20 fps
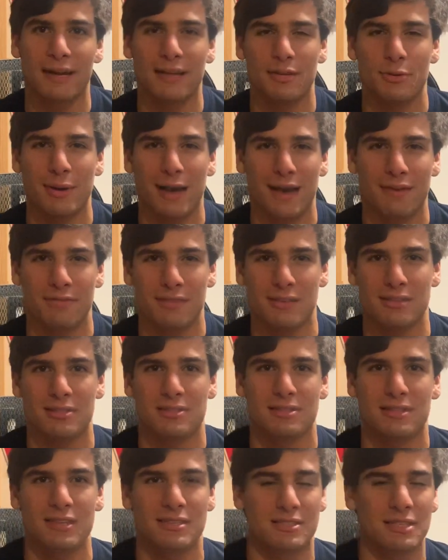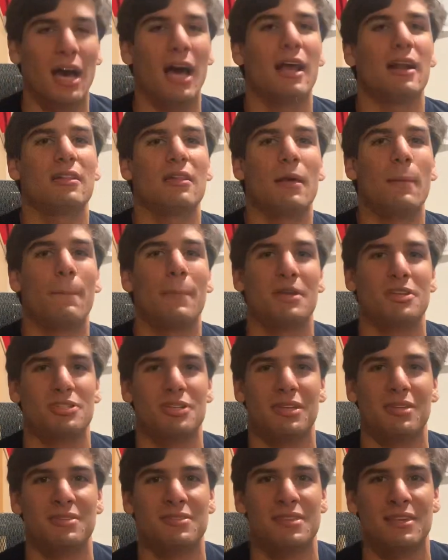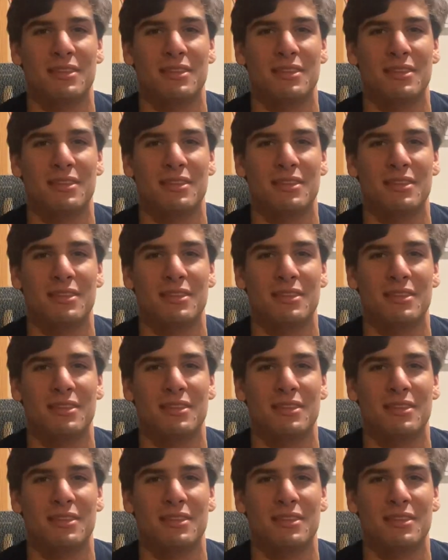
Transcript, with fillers: and you have these these title ambitions